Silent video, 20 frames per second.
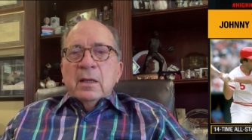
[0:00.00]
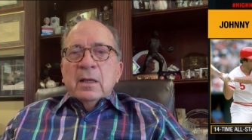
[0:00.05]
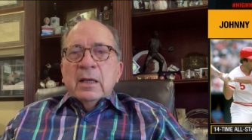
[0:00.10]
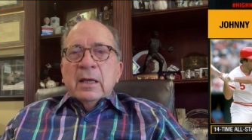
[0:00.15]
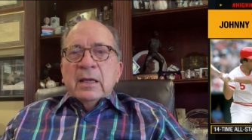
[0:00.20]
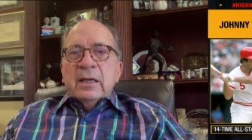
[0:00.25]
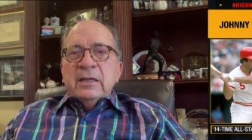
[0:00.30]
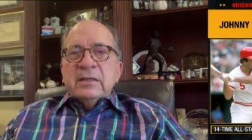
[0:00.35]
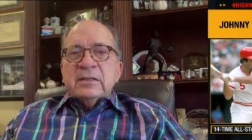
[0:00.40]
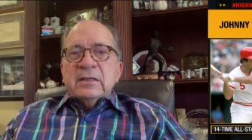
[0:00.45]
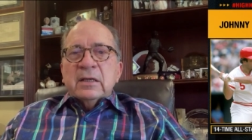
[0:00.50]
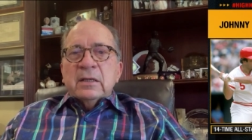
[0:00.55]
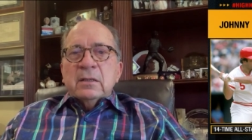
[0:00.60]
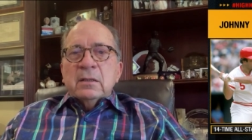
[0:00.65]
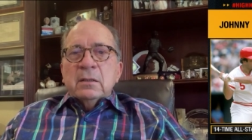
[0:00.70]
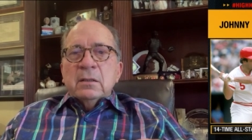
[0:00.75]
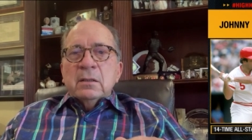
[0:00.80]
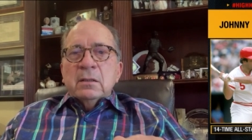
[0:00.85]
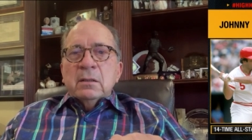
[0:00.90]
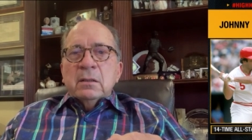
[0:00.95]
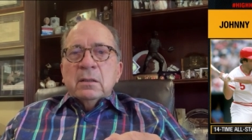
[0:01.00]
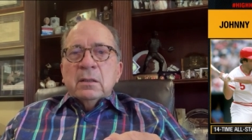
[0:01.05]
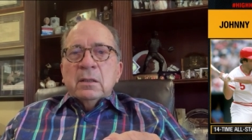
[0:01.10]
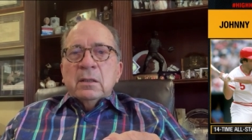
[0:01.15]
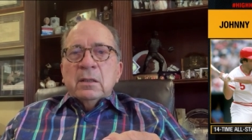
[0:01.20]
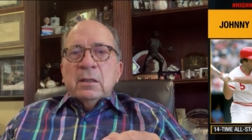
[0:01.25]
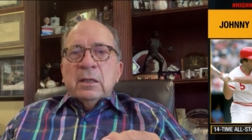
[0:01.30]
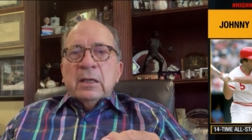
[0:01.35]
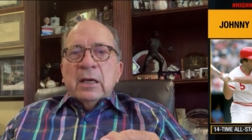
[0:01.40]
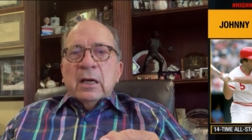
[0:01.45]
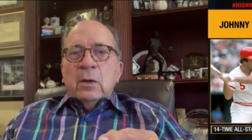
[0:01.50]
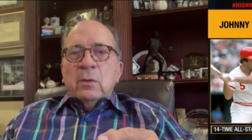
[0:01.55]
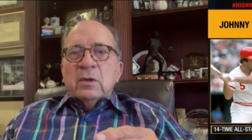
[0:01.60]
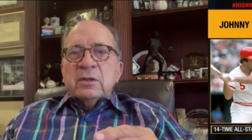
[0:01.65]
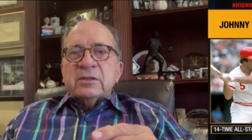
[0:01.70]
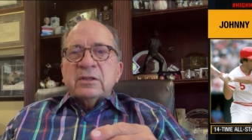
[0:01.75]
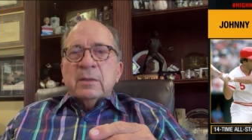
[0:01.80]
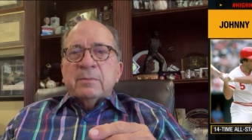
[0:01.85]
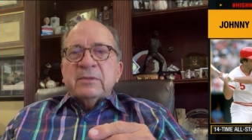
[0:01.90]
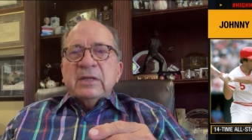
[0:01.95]
And he said, yeah,
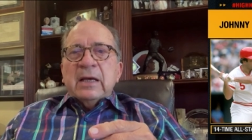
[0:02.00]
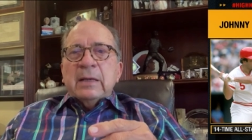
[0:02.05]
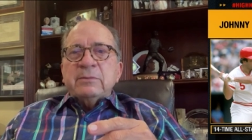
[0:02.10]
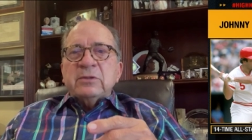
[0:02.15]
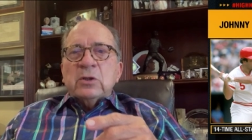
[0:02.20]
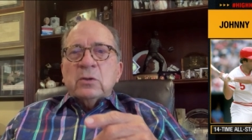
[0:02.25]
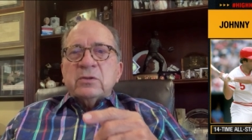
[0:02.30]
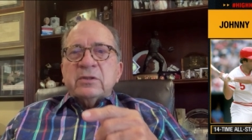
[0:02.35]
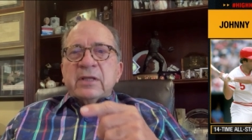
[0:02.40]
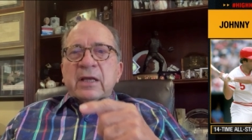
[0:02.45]
well, sometimes those